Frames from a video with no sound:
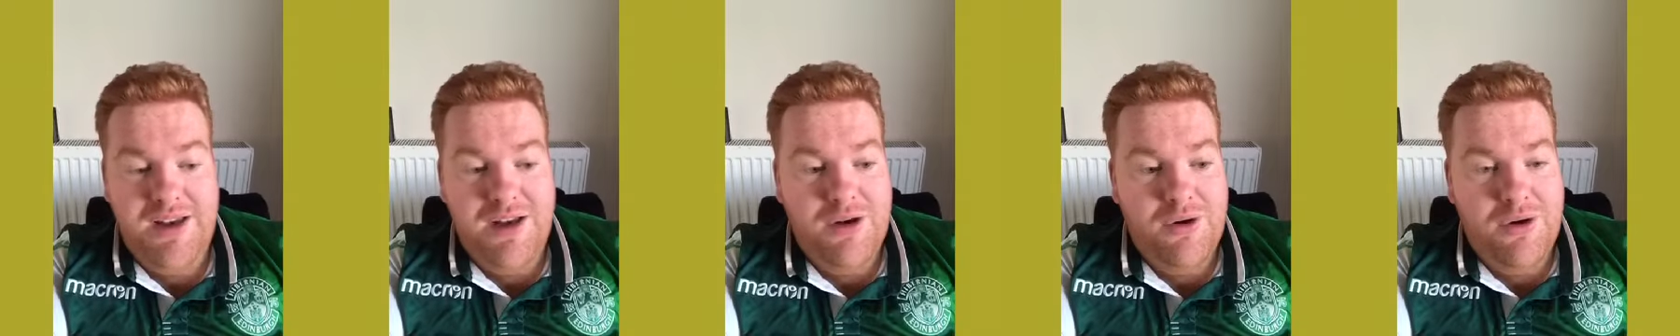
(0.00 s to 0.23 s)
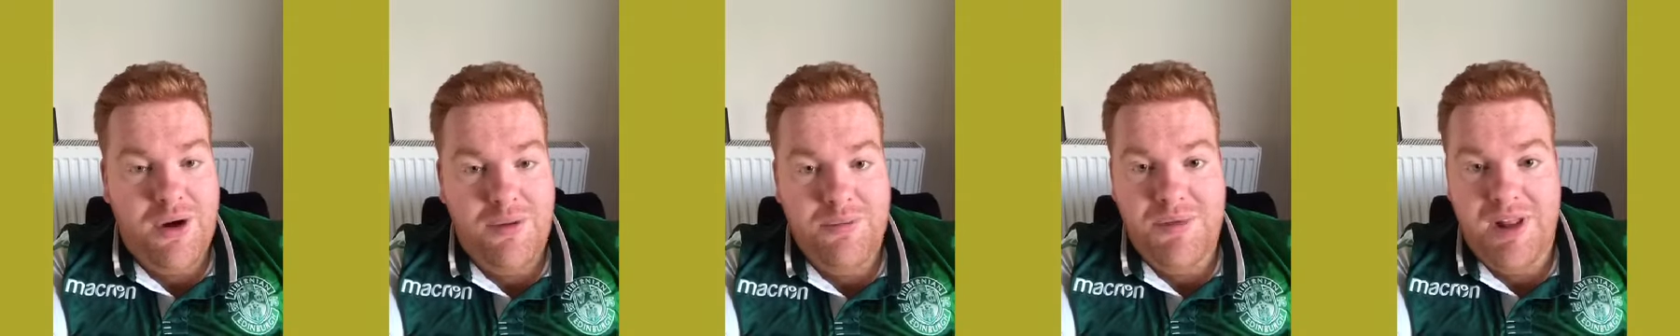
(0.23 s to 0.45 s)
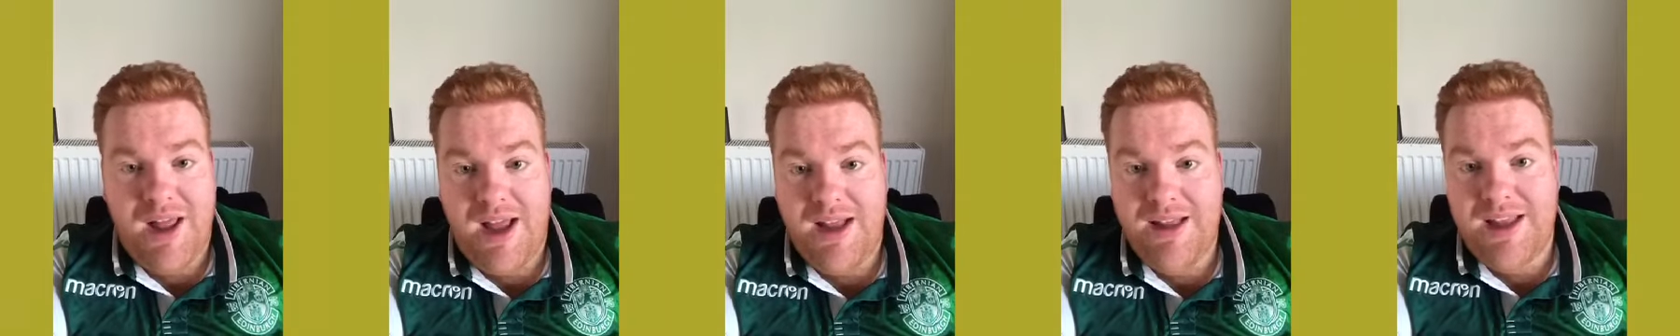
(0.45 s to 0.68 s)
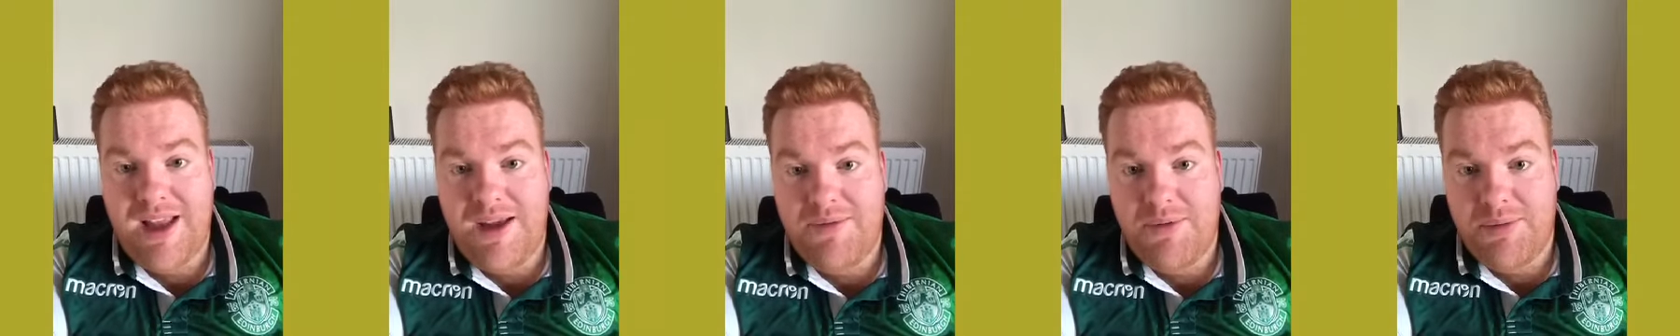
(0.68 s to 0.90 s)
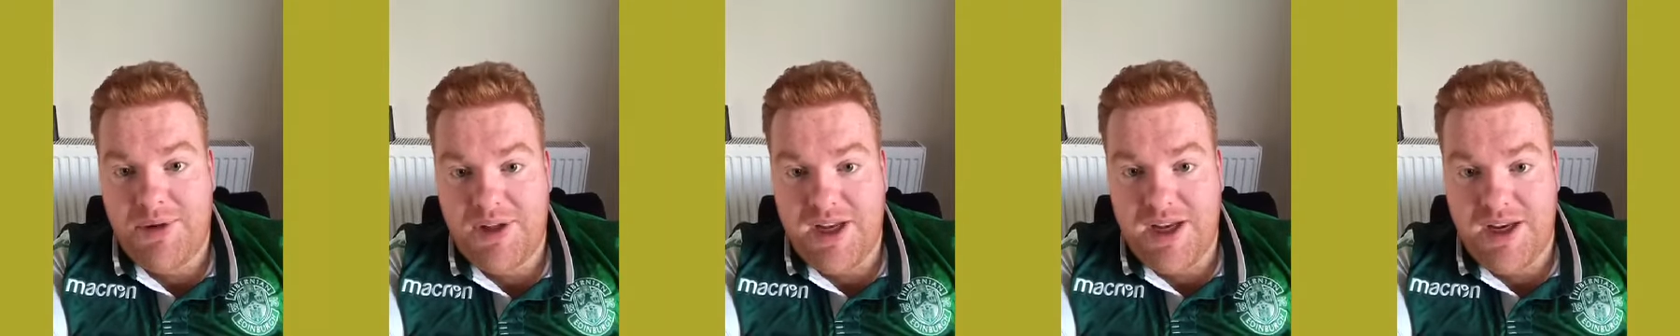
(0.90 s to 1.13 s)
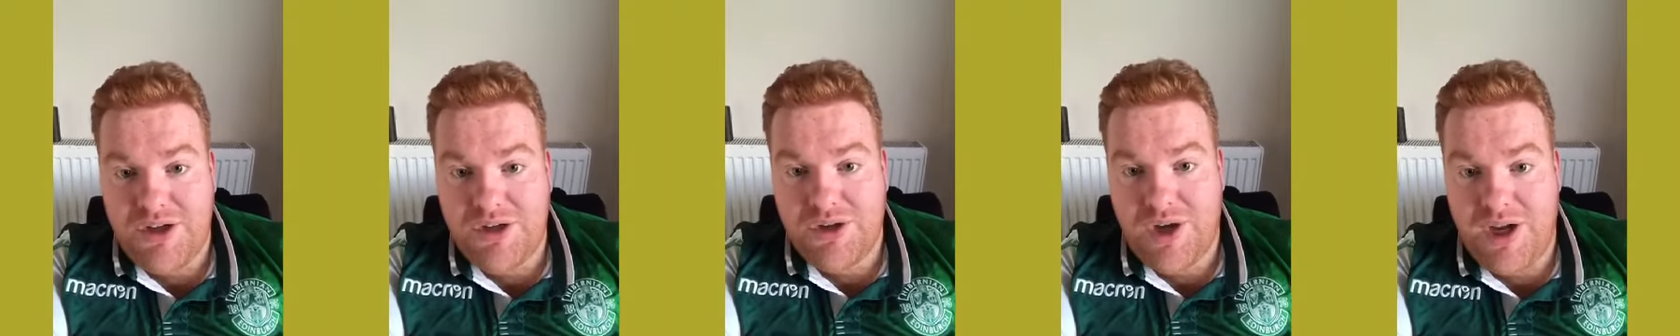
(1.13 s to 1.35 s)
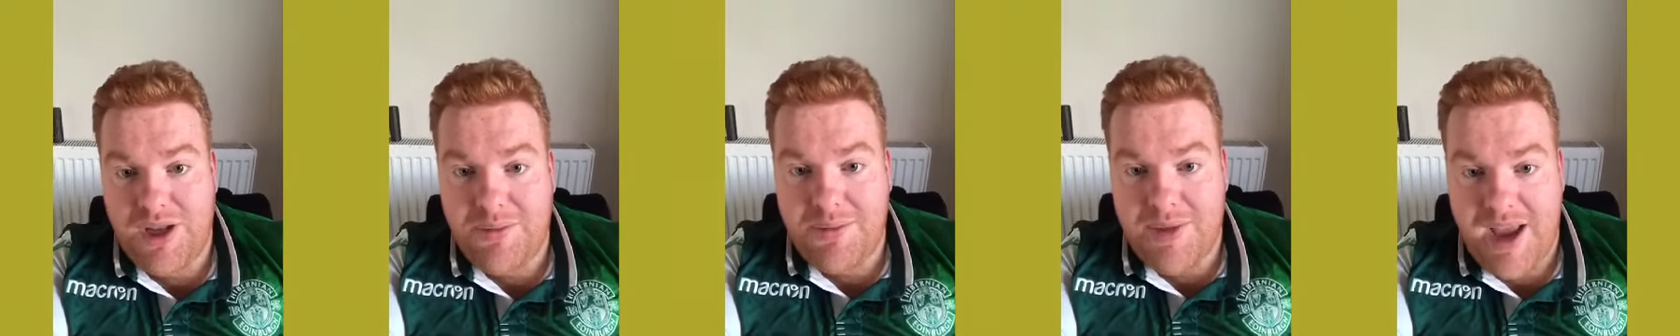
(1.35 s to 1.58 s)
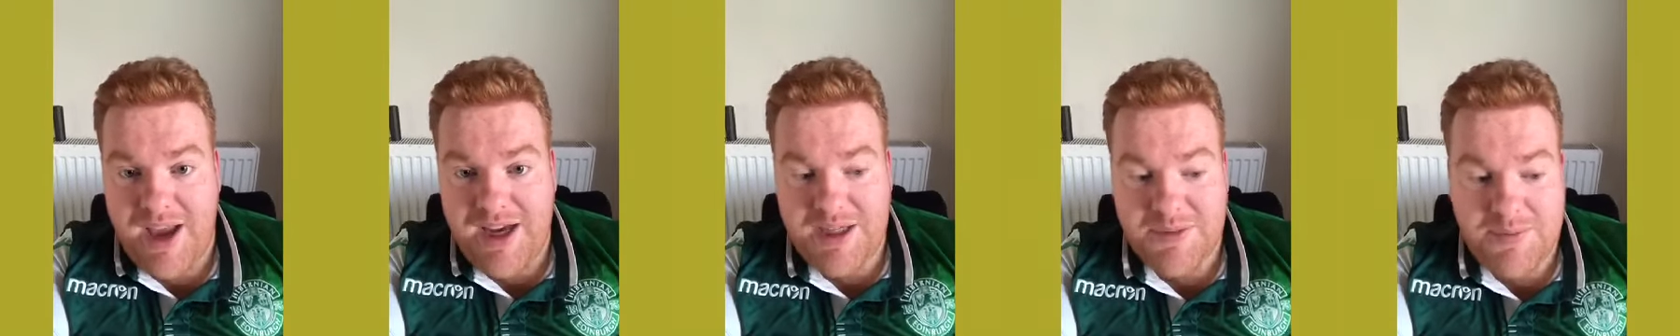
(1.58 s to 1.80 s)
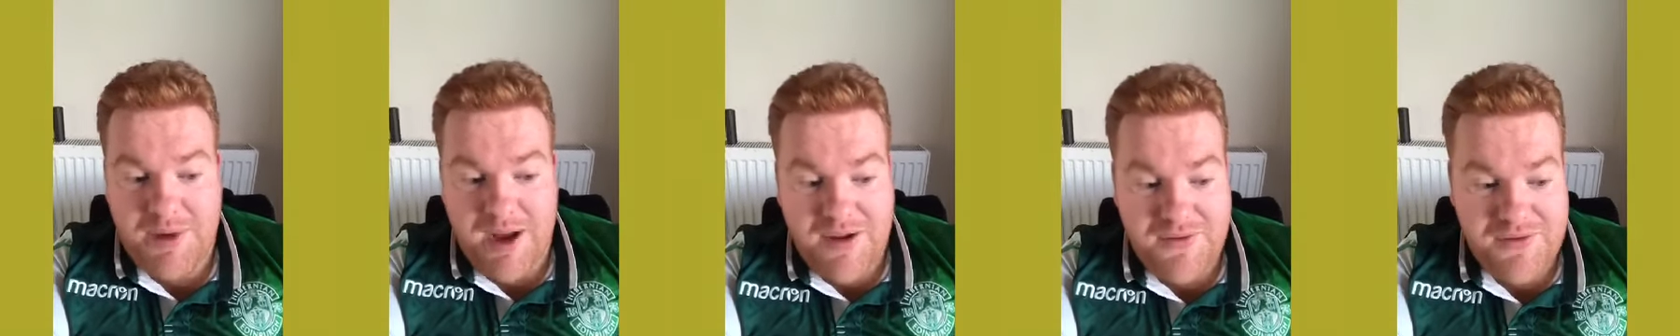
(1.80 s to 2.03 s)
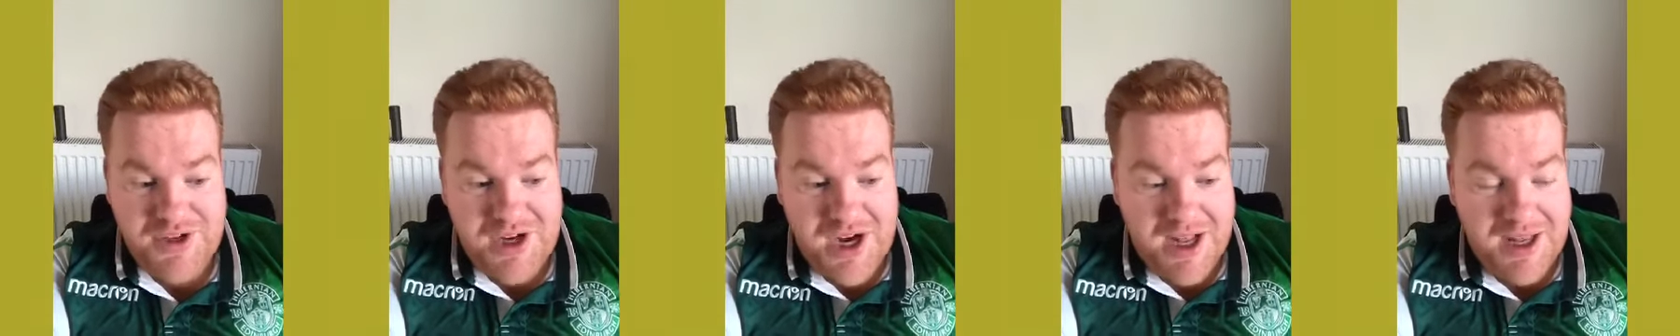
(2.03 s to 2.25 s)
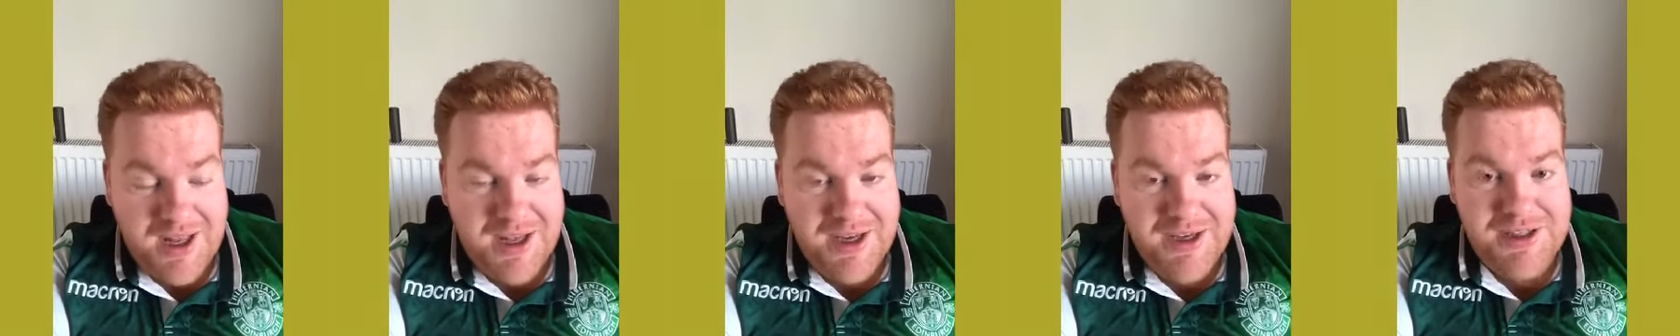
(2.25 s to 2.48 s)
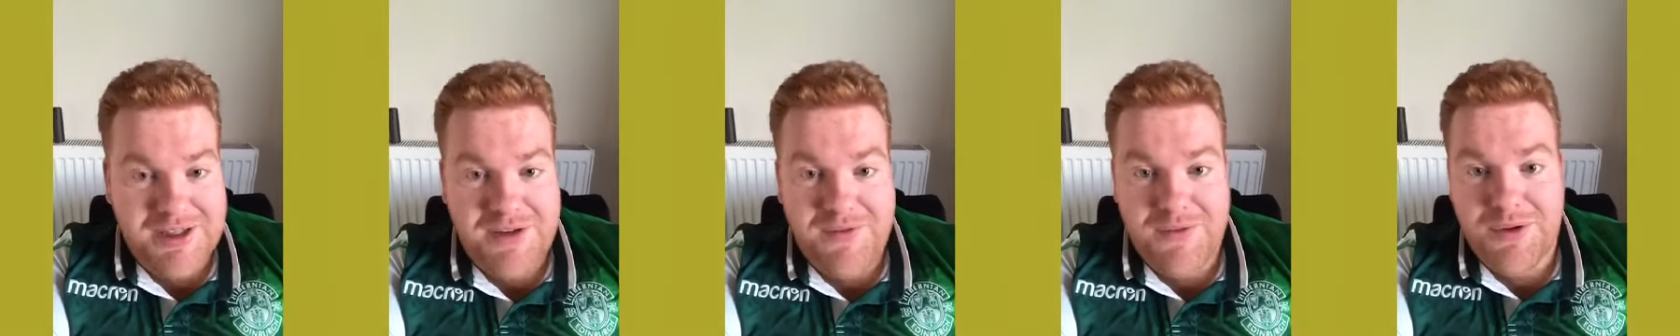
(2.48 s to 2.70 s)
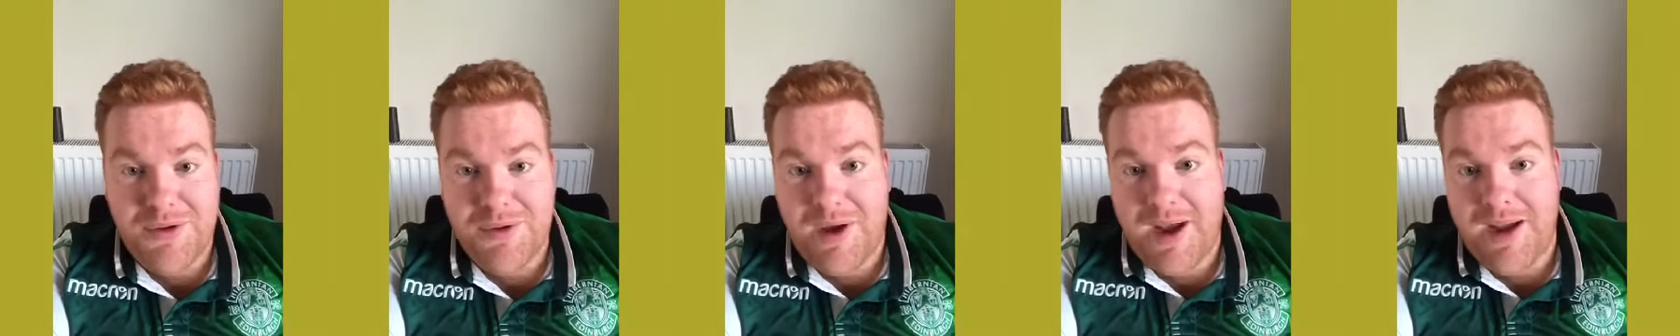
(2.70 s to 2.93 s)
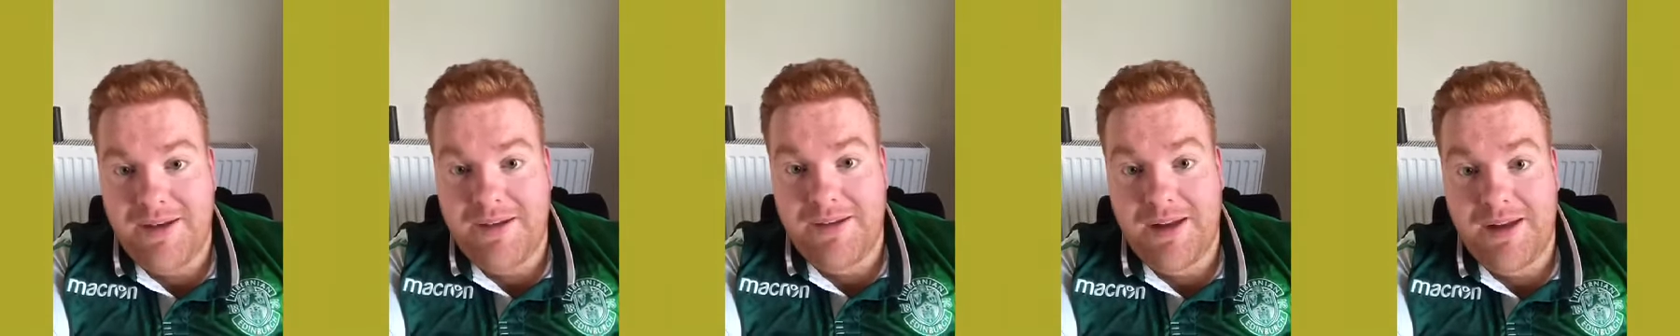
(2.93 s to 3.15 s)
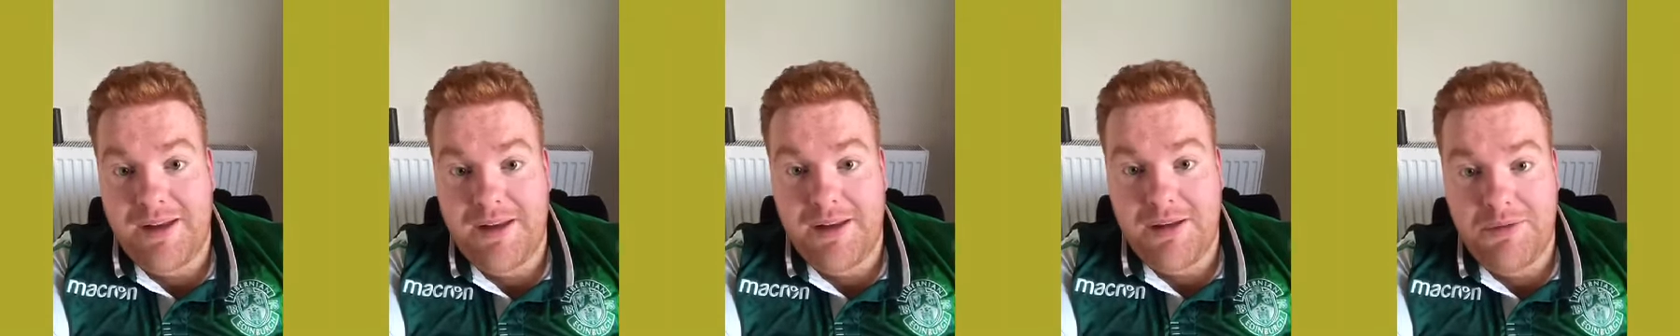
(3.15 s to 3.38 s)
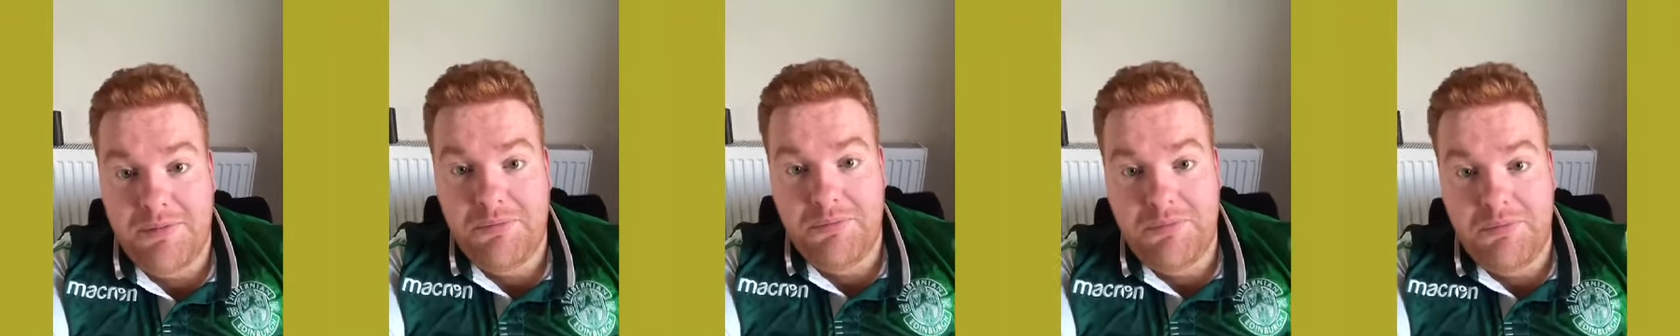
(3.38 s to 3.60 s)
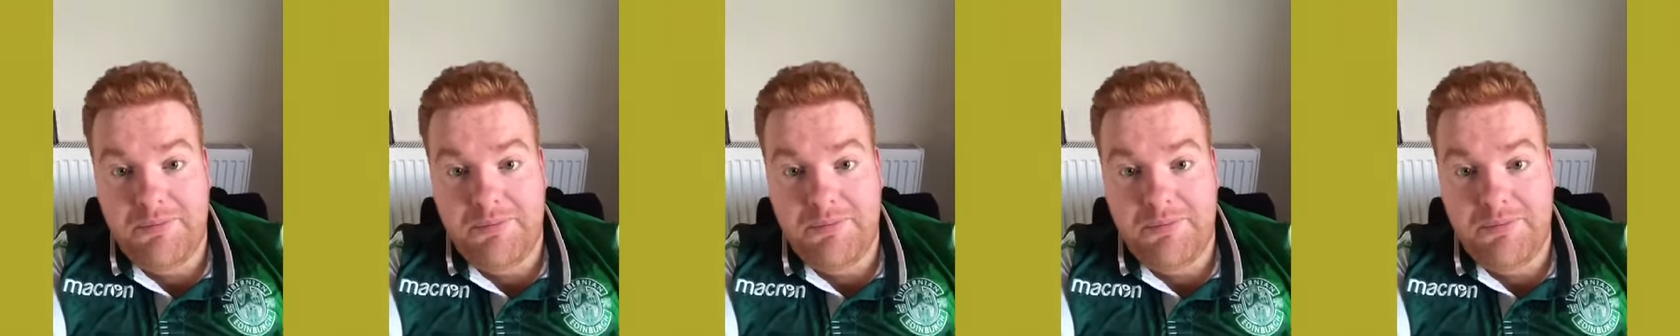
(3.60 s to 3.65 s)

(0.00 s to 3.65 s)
You know, I'm glad that everybody enjoyed my ice bath challenge, even though I didn't.